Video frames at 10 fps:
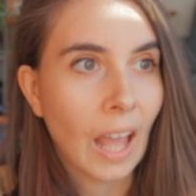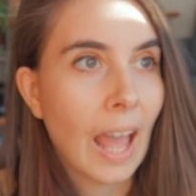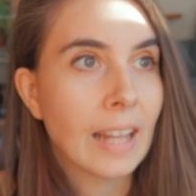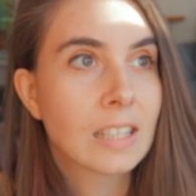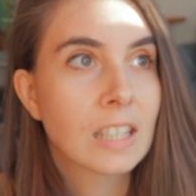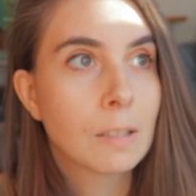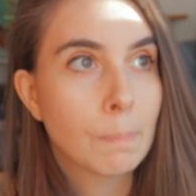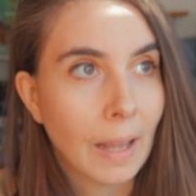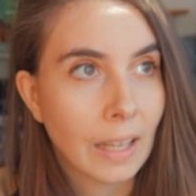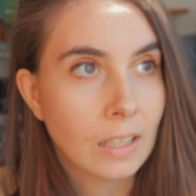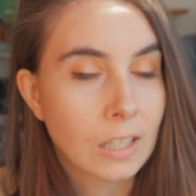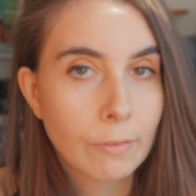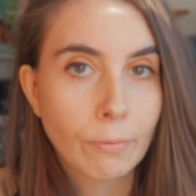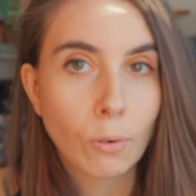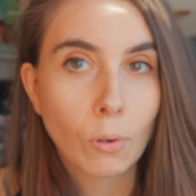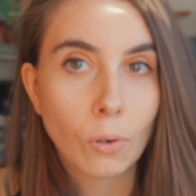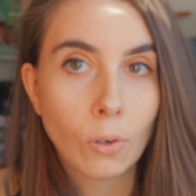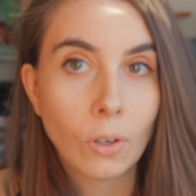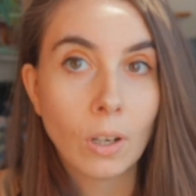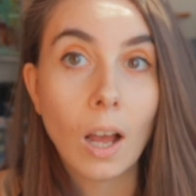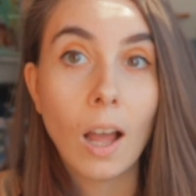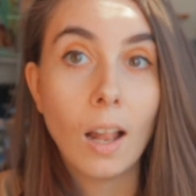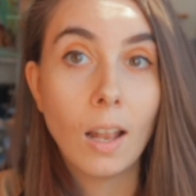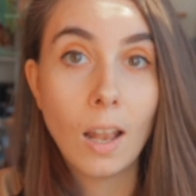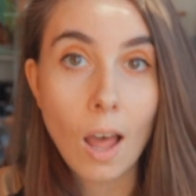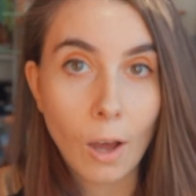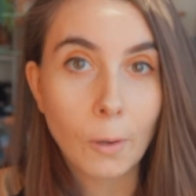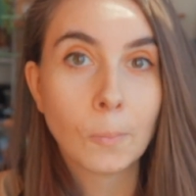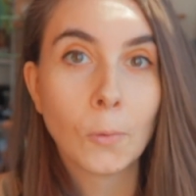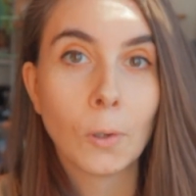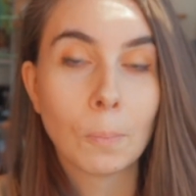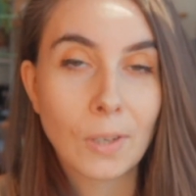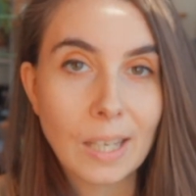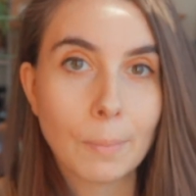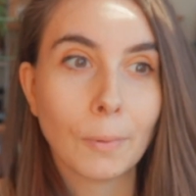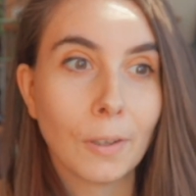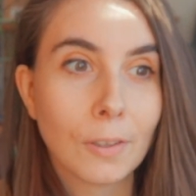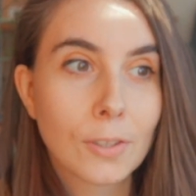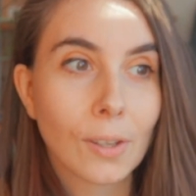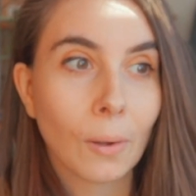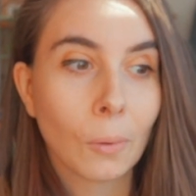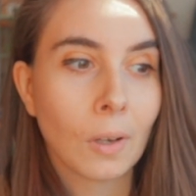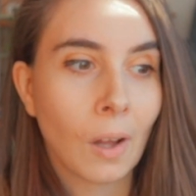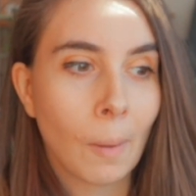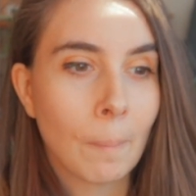had space for a lot more people, so